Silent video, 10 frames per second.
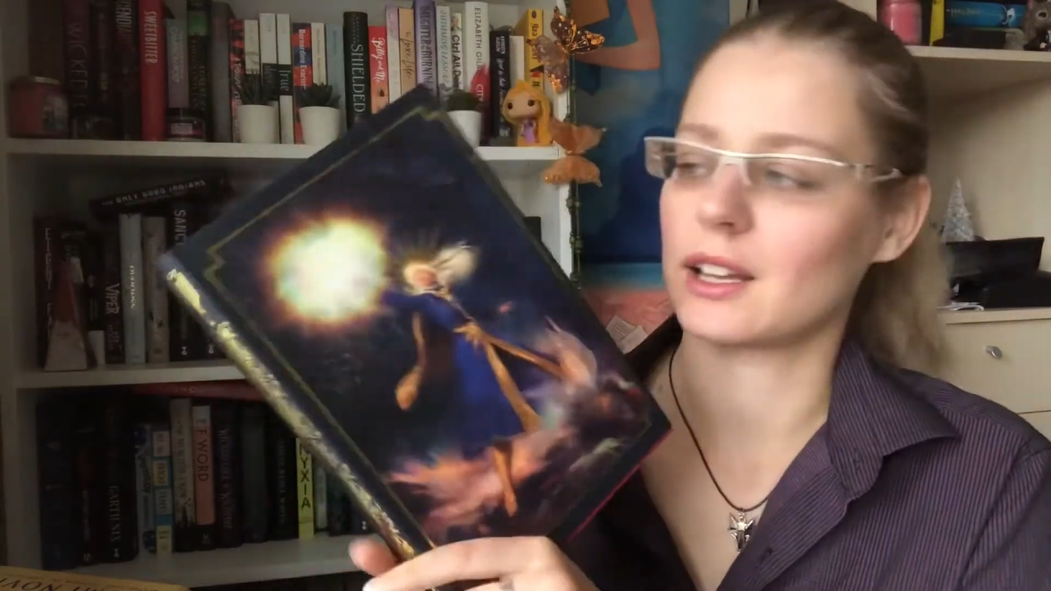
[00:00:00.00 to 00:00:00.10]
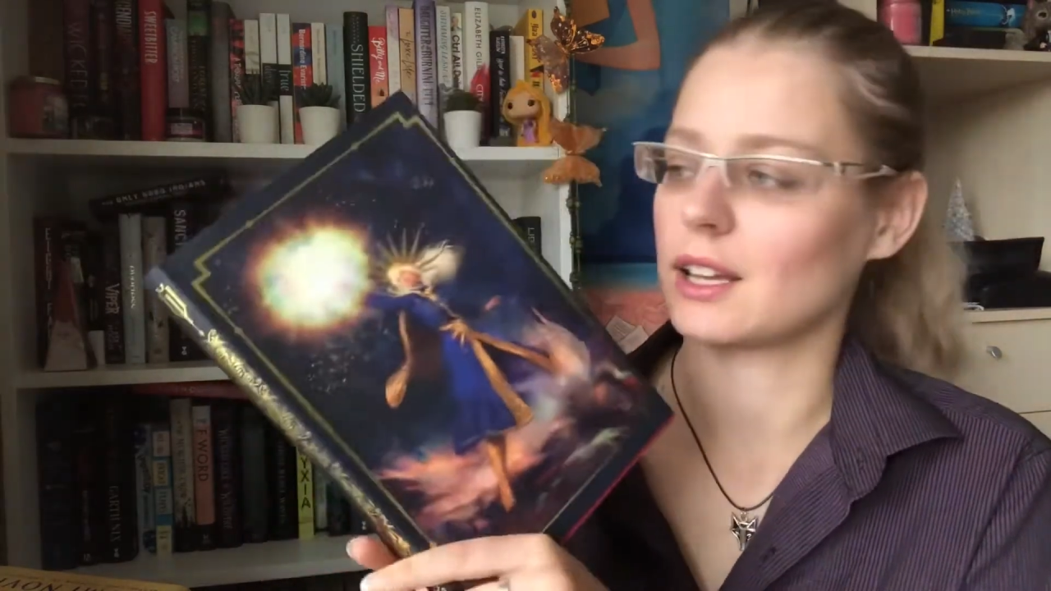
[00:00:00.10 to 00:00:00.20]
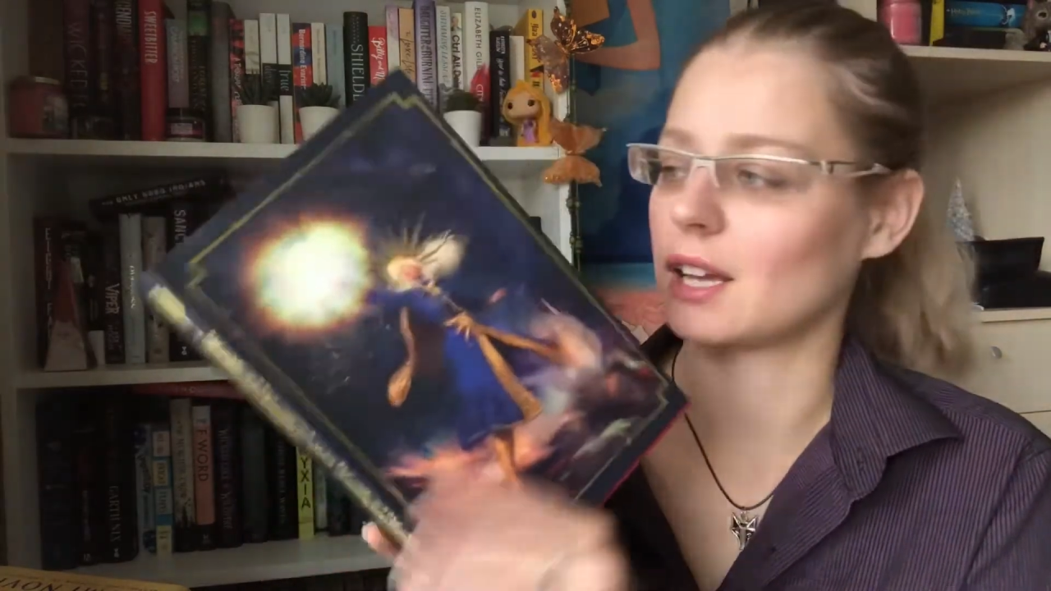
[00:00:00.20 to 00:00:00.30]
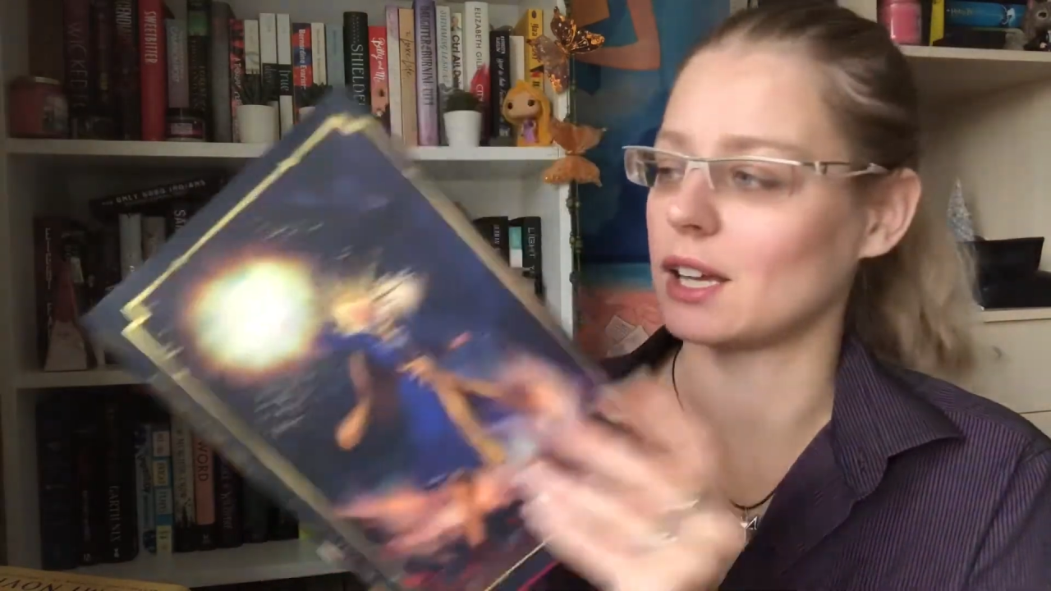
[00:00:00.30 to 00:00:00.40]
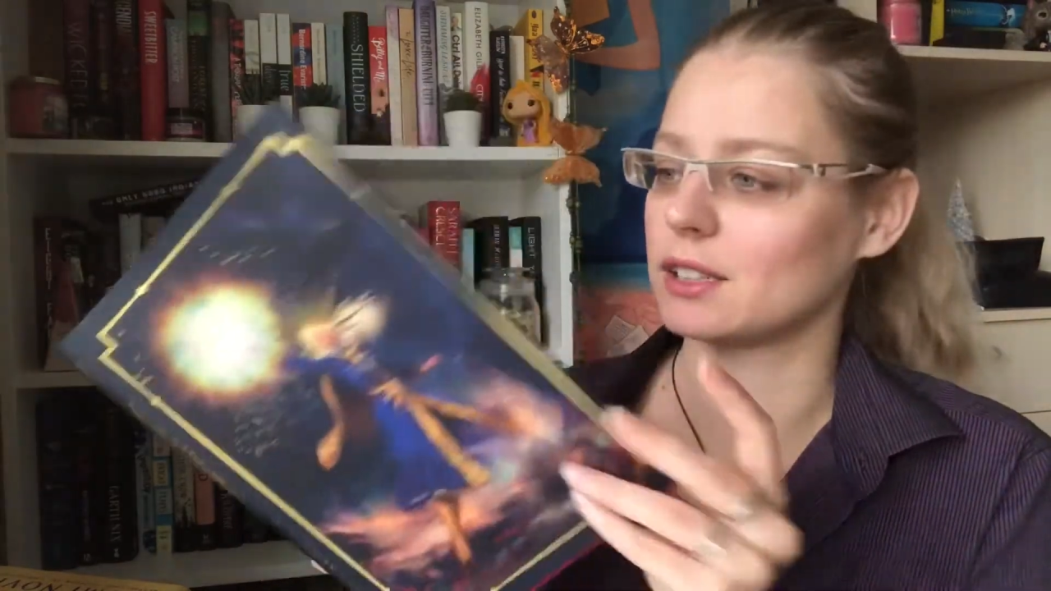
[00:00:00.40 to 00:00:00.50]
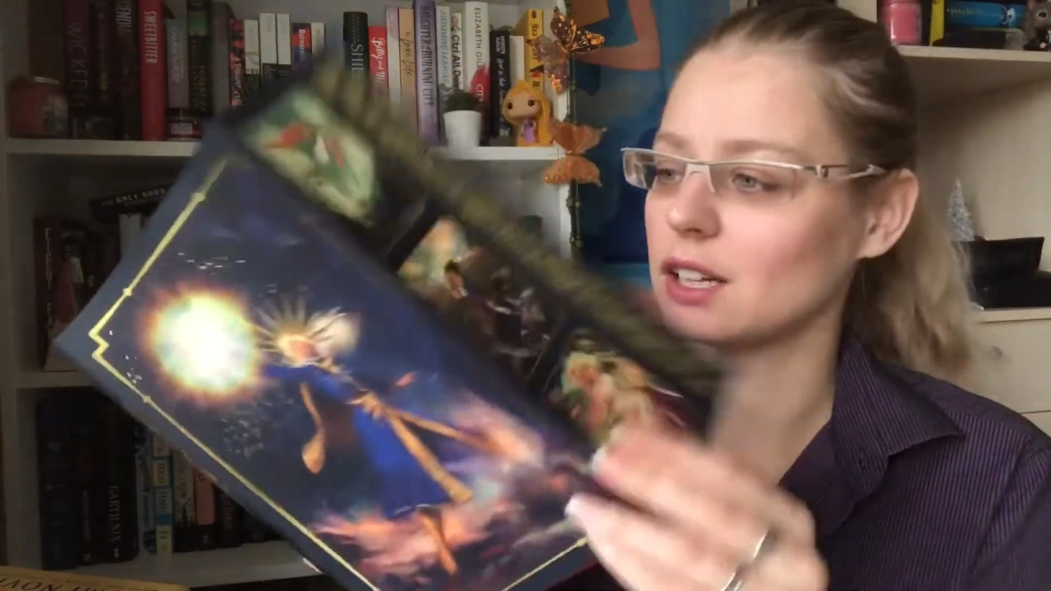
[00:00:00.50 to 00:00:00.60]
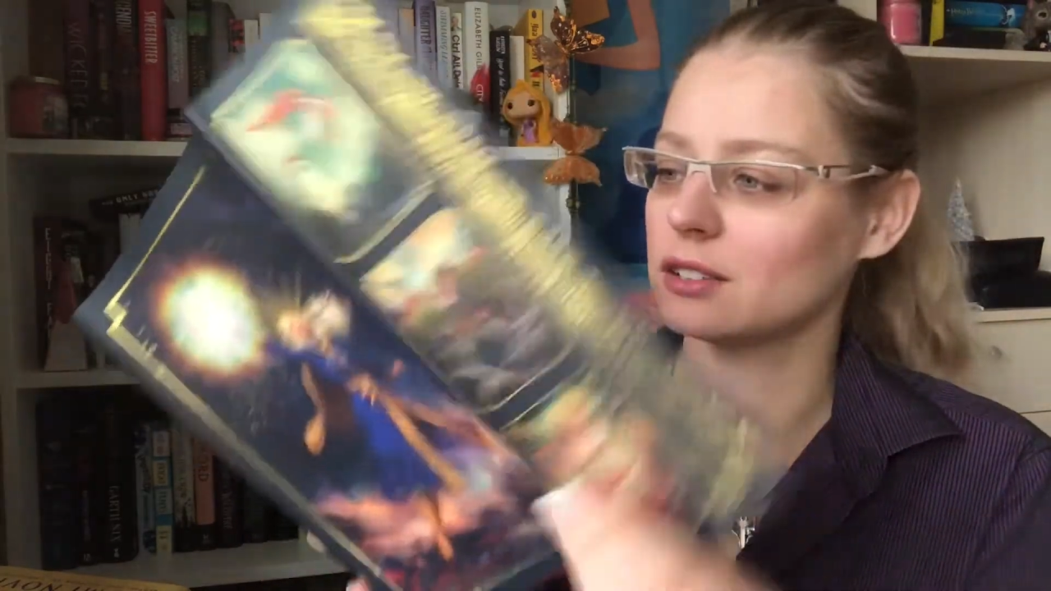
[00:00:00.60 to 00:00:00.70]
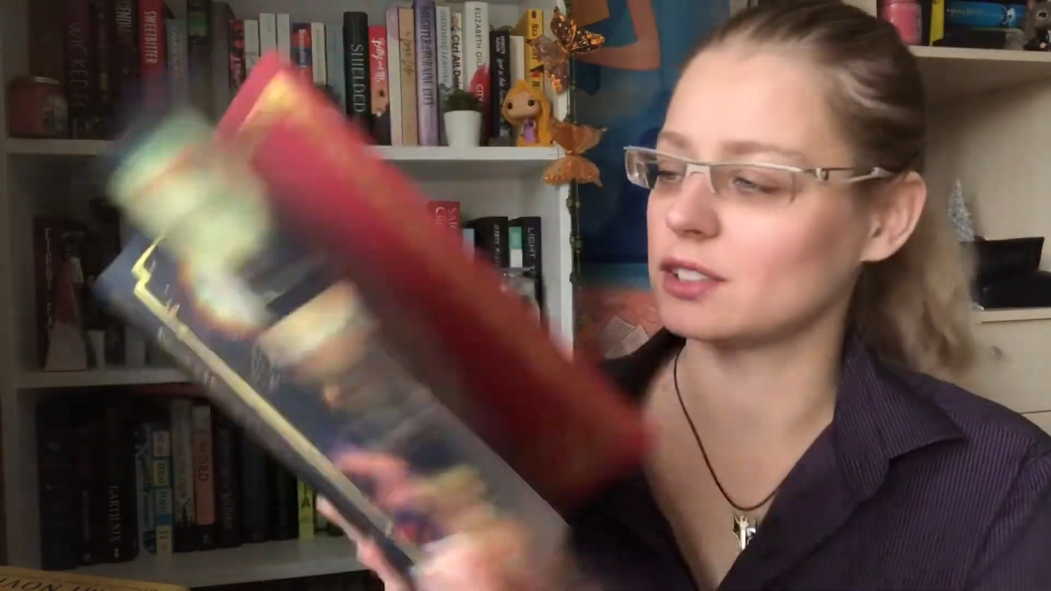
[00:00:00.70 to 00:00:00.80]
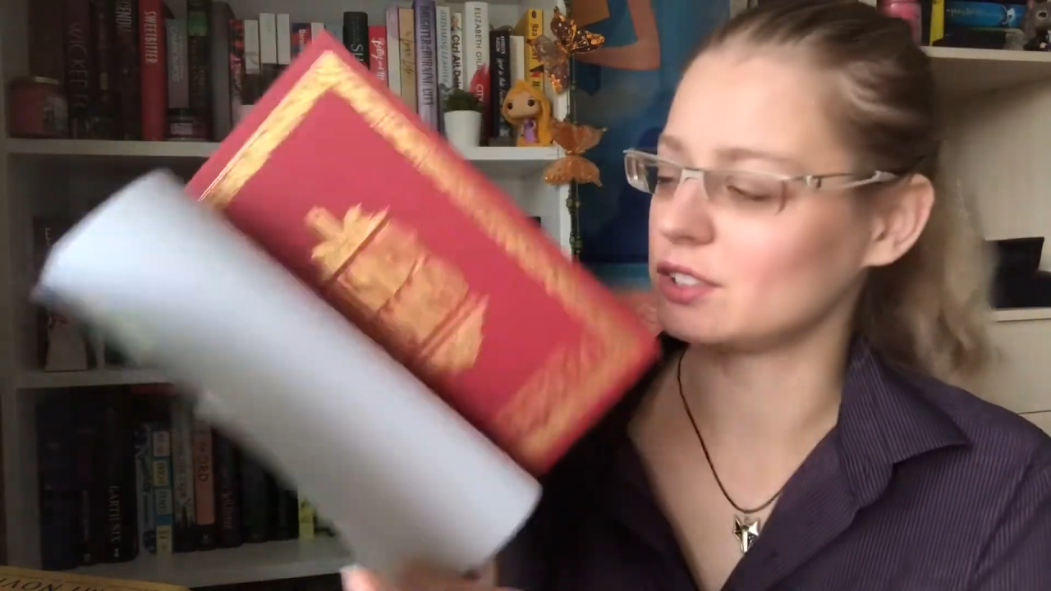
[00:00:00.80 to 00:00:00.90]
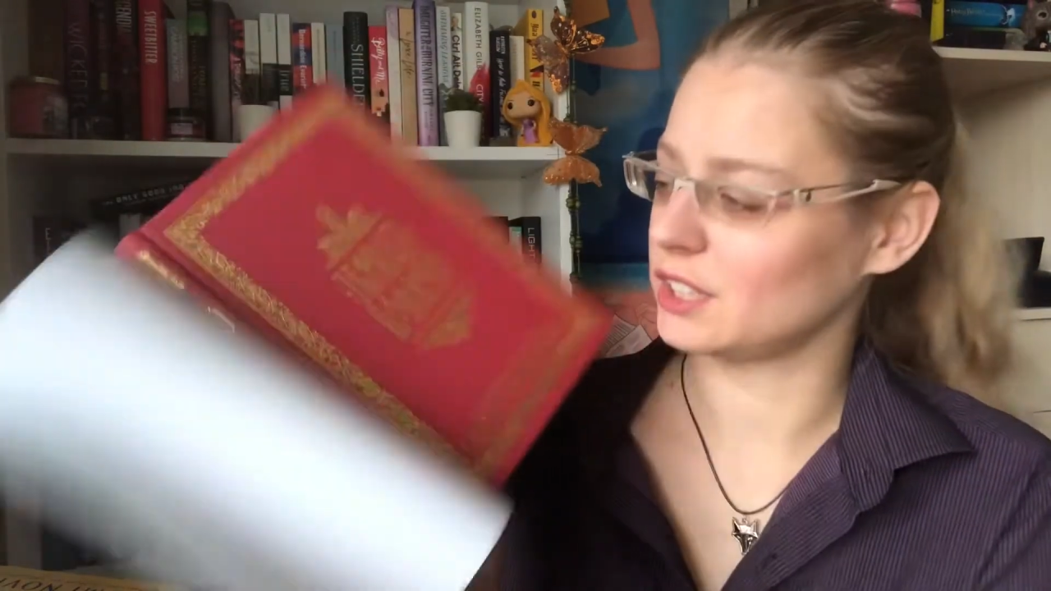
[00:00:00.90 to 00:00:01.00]
and
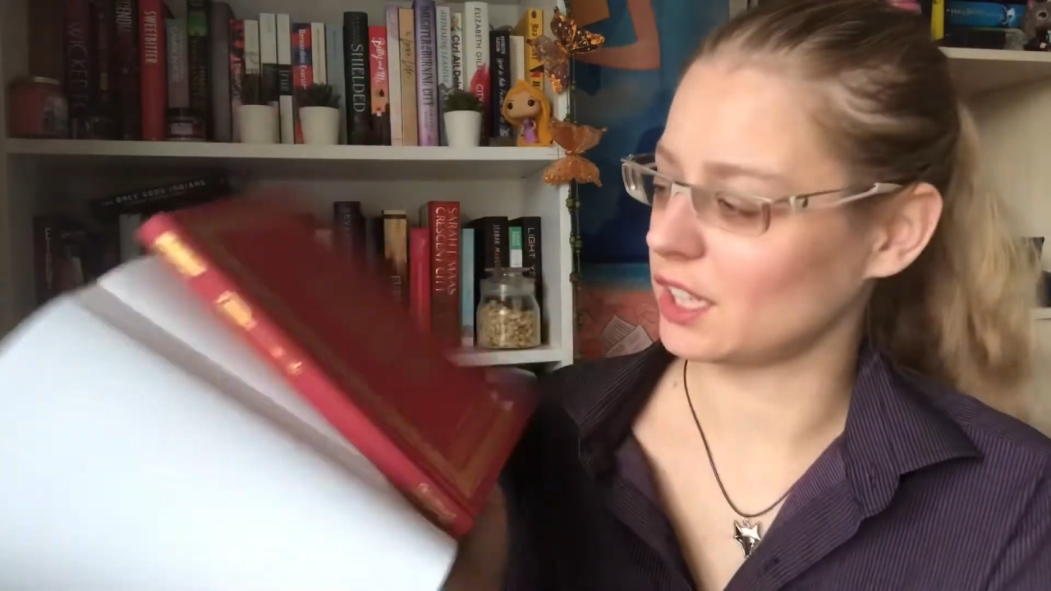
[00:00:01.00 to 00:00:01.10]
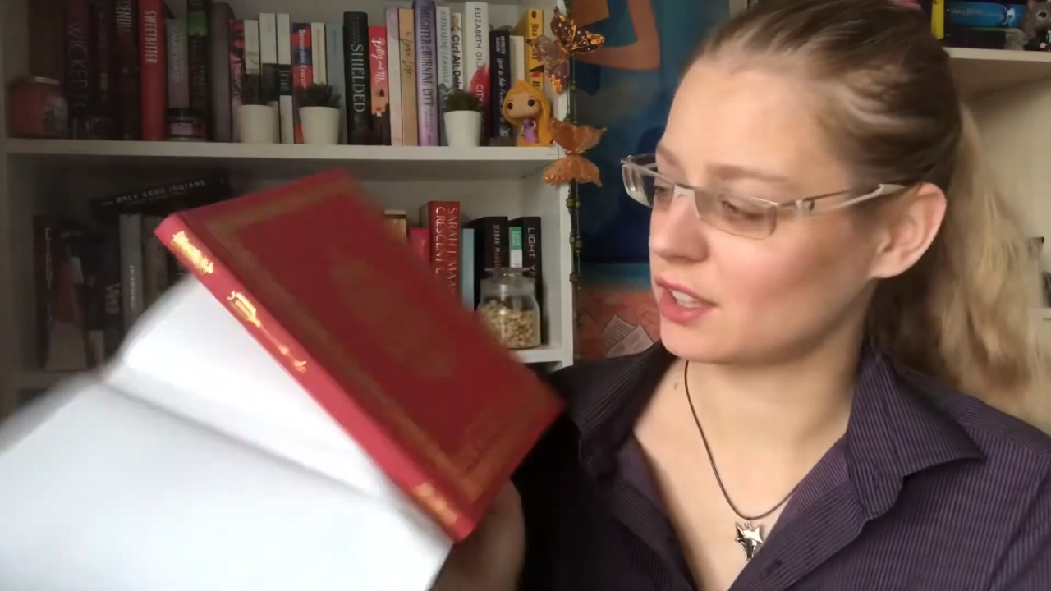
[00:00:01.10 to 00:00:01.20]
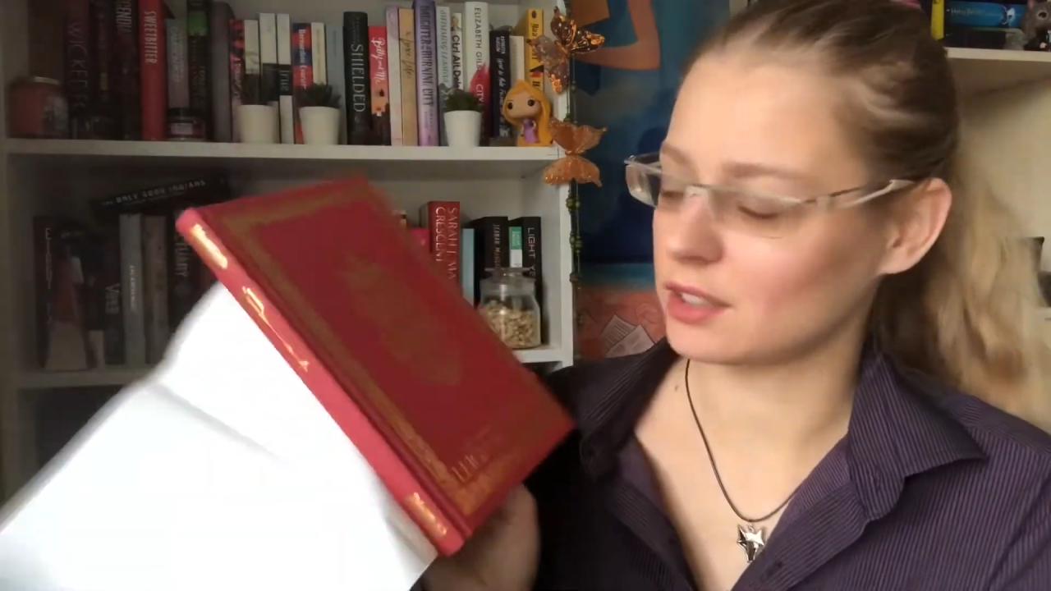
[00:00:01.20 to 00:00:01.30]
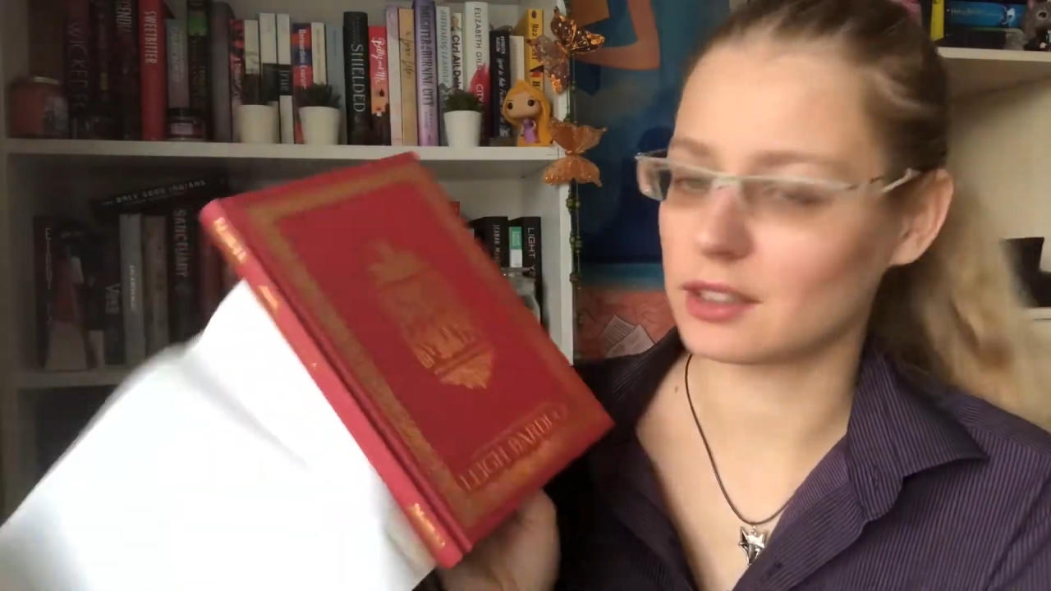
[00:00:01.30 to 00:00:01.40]
underneath it